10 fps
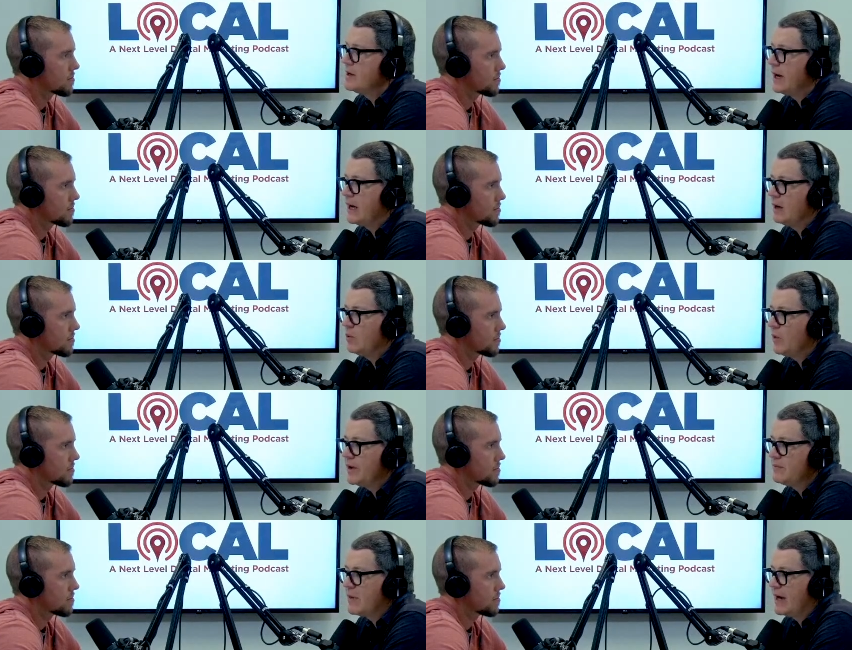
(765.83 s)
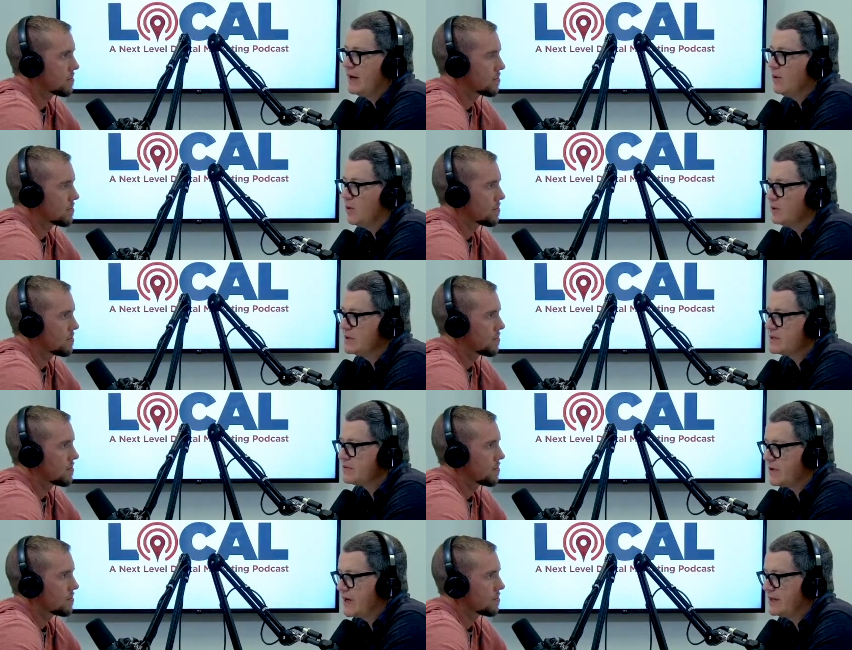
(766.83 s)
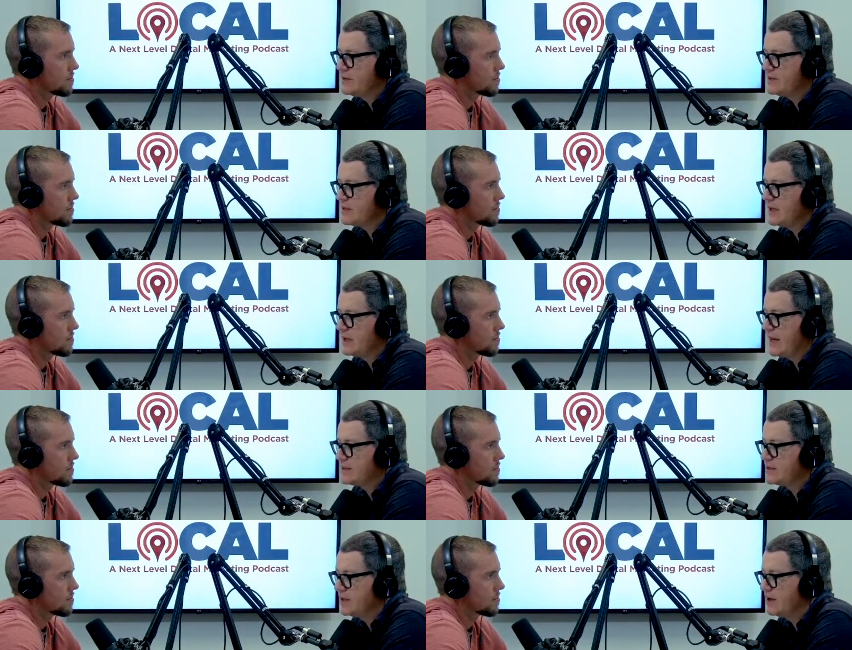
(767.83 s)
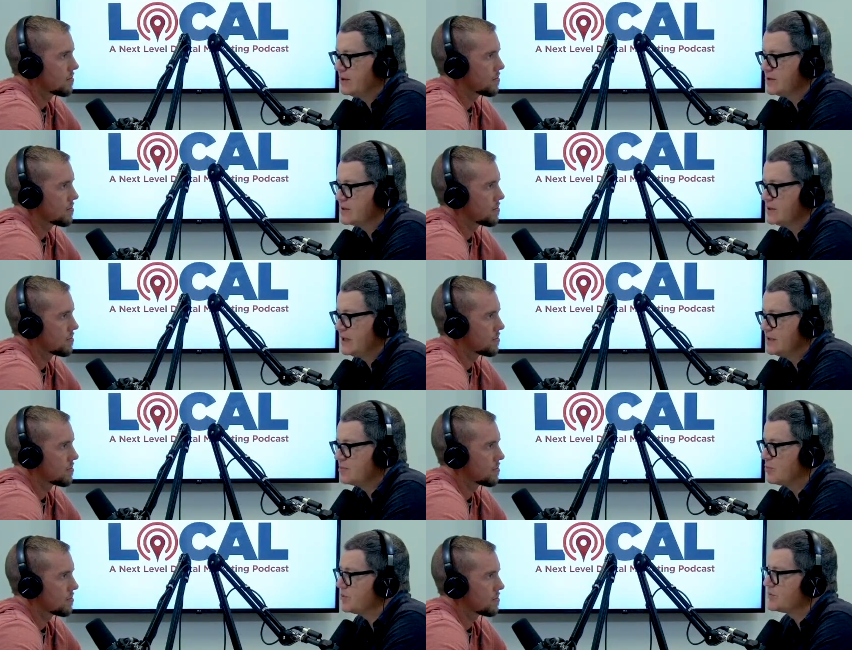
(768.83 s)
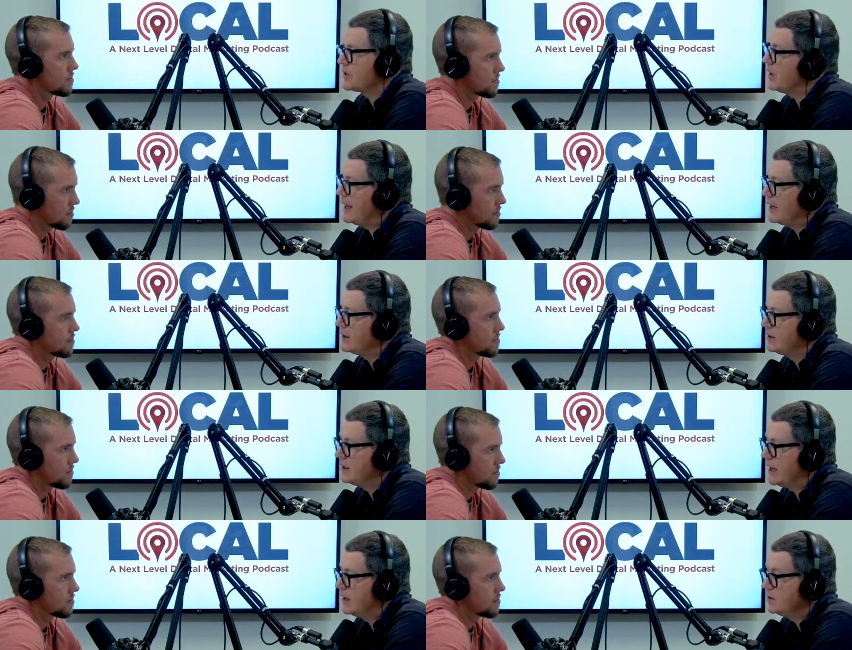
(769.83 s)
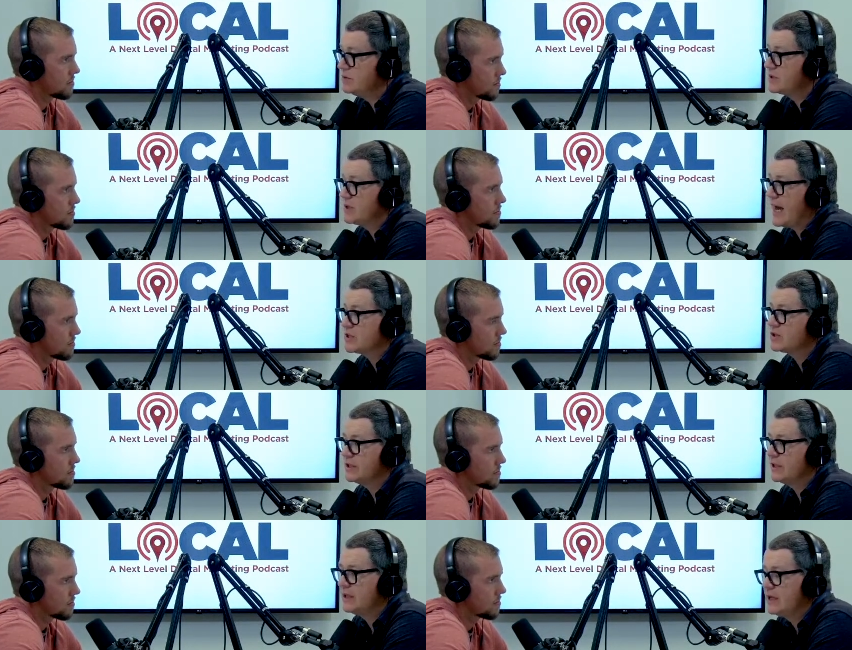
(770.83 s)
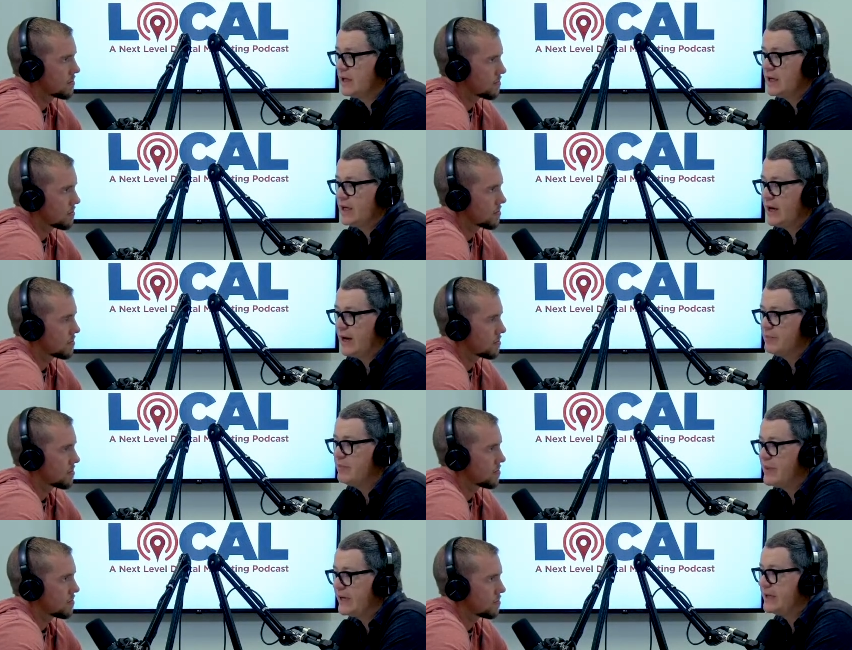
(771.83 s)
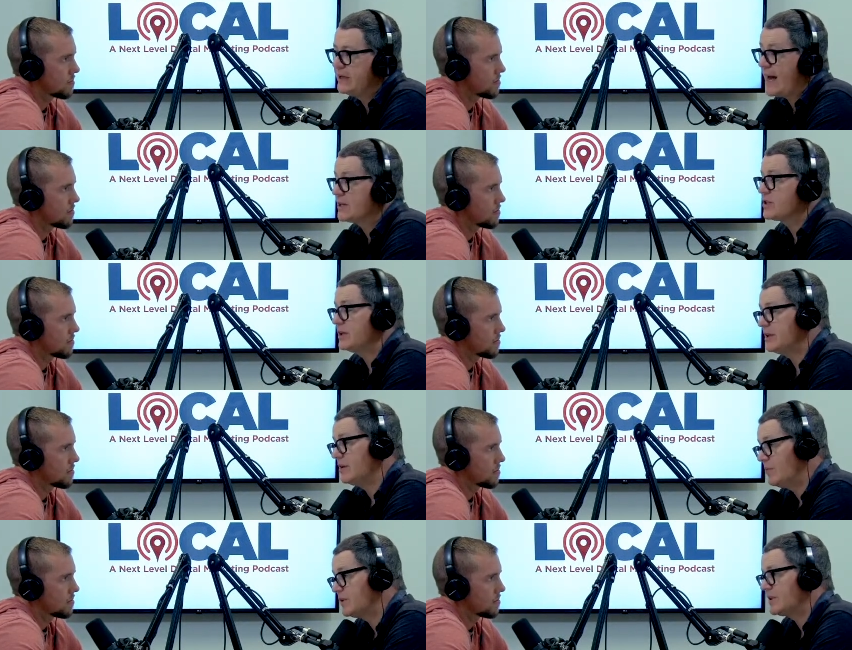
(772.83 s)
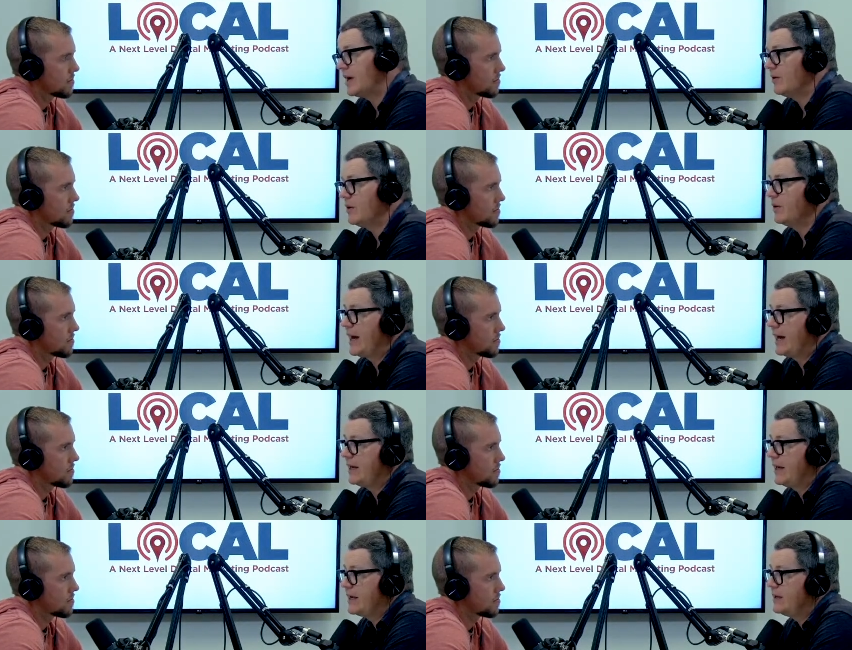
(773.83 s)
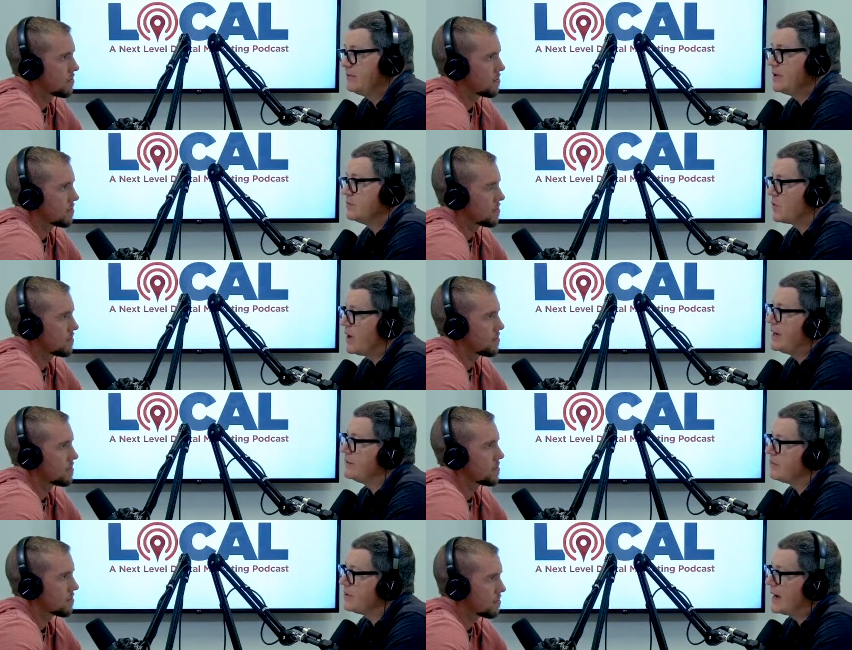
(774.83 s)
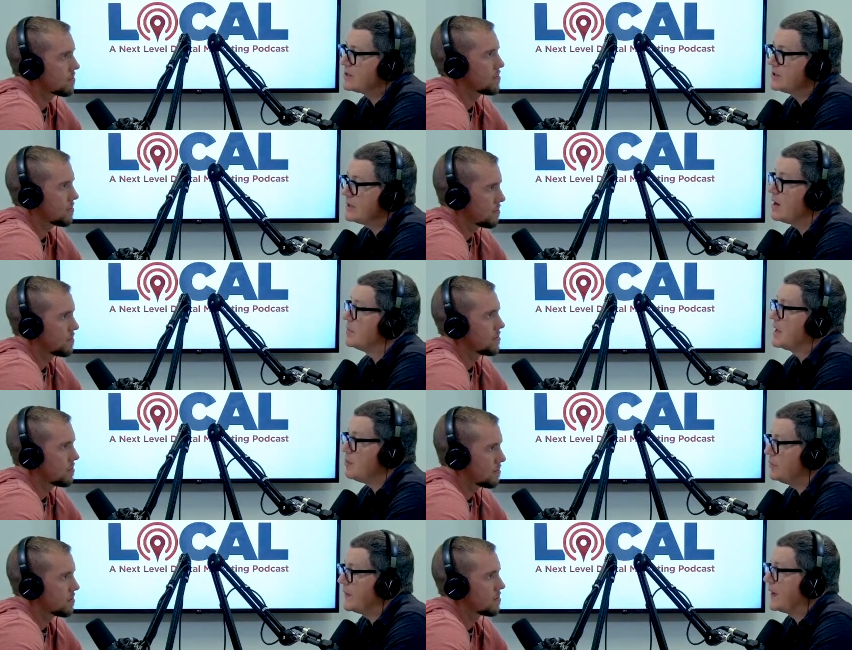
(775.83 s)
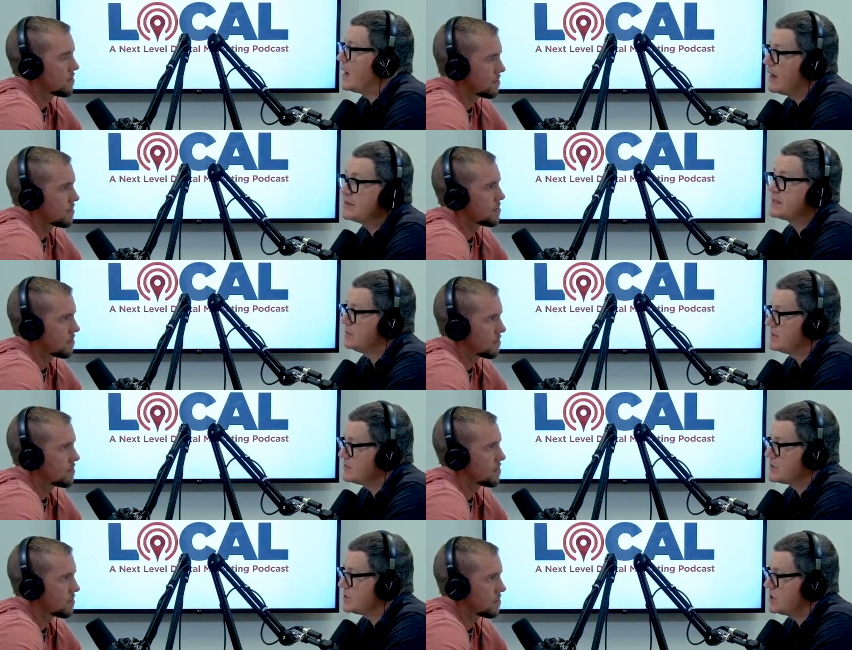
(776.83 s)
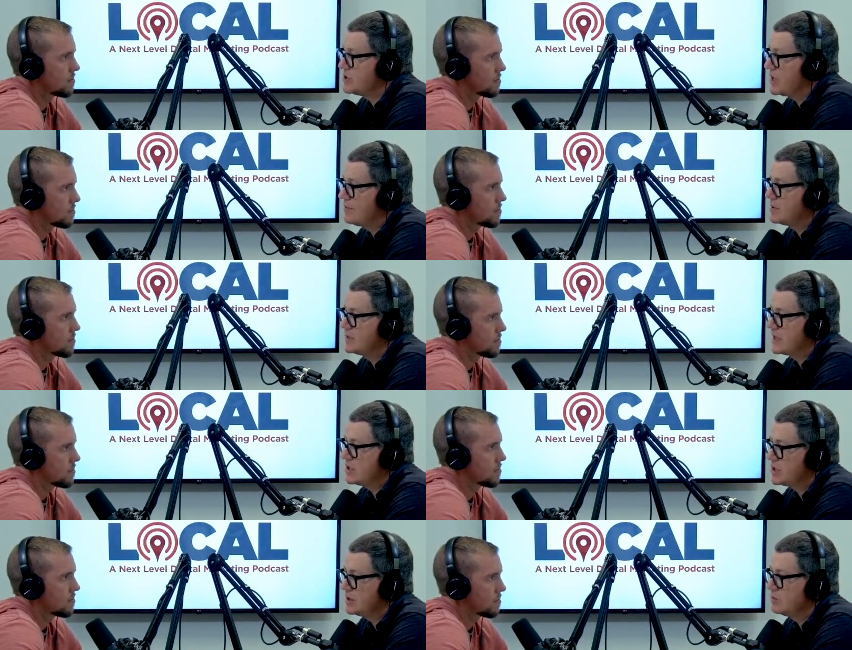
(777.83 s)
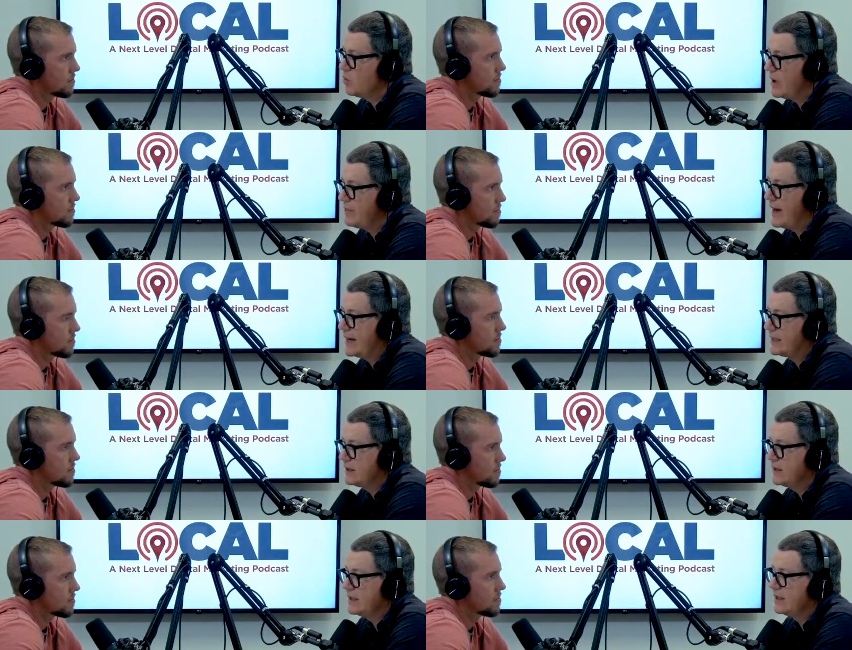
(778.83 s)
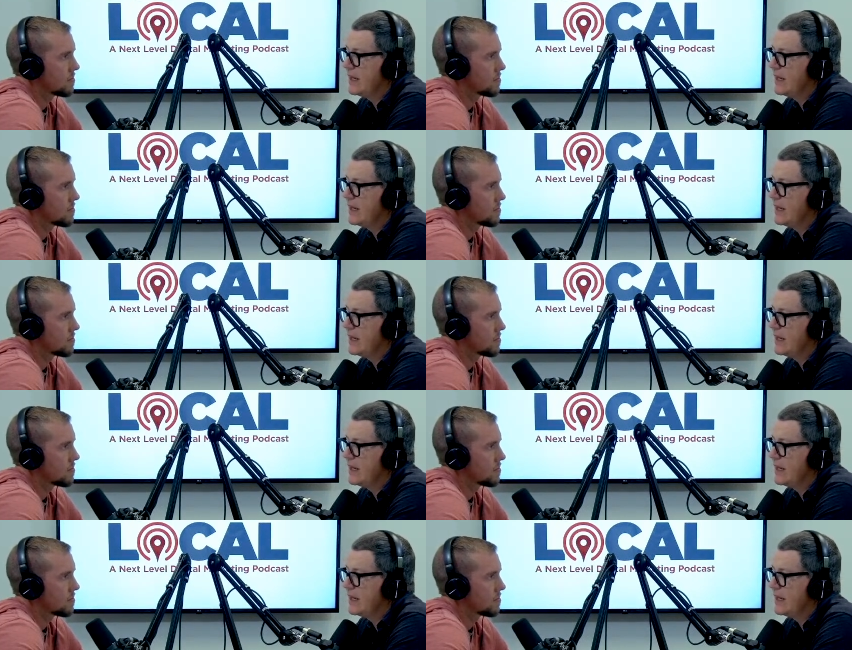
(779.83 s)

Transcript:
Speaker 1: Uh, one of my oldest friends in SEOs is Bruce Clay, uh, who's actually uh, been actually in the book that I wrote. I, I, give him credit for actually coming up with the concept of search engine optimization way back in the late